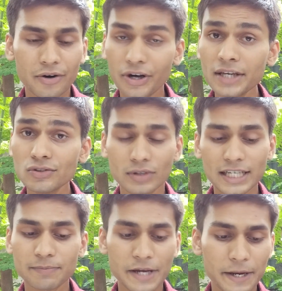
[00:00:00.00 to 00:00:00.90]
Okay, so
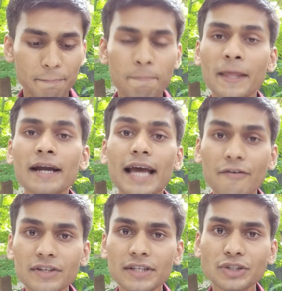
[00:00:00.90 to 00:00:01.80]
let's begin. And
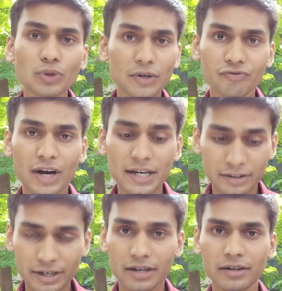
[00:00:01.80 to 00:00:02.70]
everything you can find